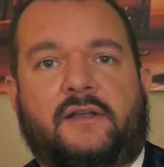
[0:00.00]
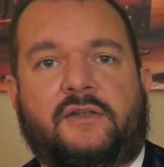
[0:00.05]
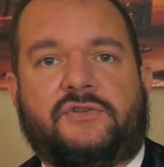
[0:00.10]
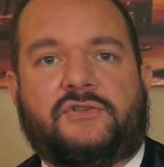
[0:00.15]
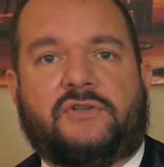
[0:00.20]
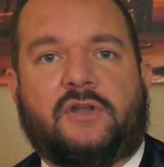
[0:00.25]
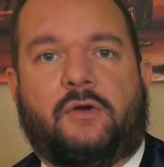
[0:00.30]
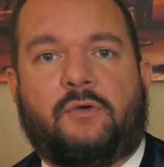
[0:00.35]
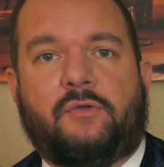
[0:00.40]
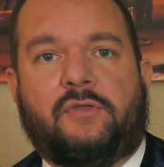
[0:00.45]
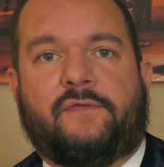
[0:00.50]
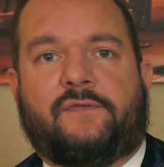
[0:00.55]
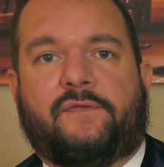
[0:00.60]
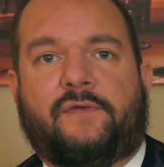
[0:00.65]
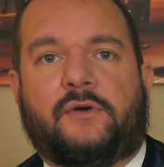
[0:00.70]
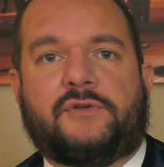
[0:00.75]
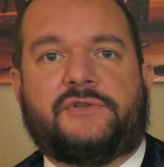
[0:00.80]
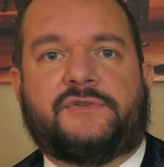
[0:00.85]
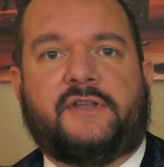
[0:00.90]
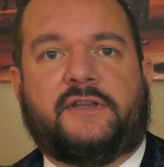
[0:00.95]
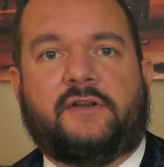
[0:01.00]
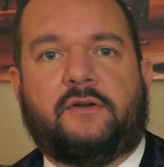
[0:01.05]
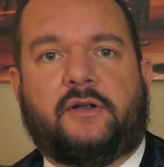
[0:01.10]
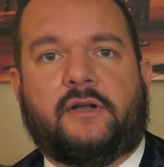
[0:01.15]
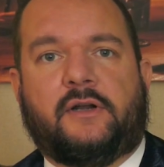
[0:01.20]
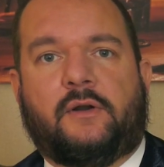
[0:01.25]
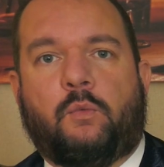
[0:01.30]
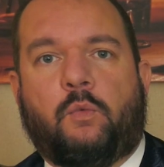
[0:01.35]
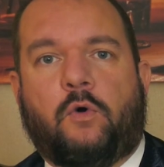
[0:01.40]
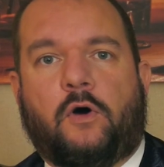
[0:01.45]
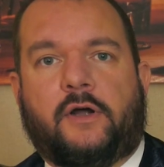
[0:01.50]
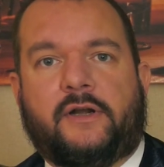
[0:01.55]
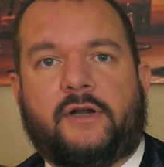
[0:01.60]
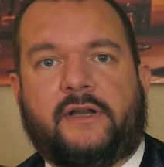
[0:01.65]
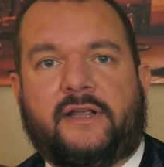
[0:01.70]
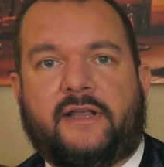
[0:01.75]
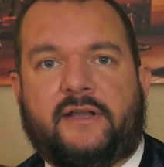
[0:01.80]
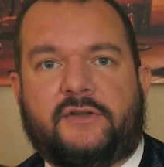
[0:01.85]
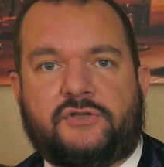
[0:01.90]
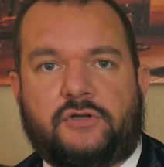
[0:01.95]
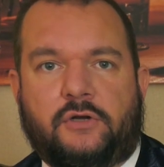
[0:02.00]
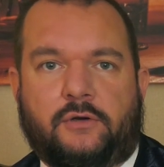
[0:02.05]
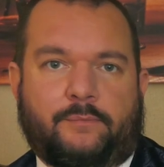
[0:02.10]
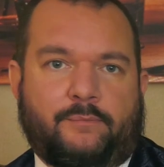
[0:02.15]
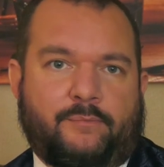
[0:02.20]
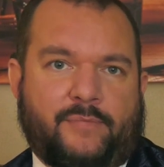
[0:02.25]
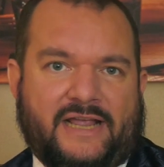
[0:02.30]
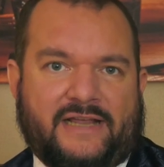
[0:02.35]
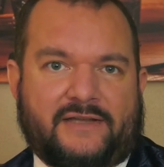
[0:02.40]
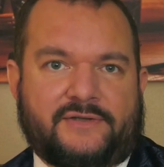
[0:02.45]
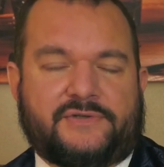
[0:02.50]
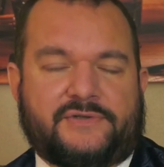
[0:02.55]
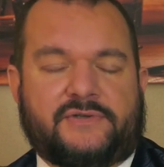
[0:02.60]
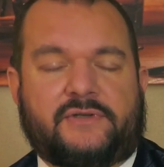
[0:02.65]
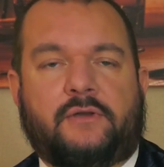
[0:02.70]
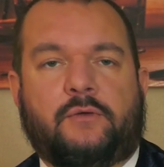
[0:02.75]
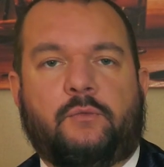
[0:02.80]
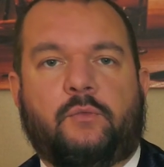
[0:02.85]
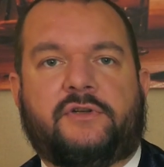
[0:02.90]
So the first thing you're gonna want is your base,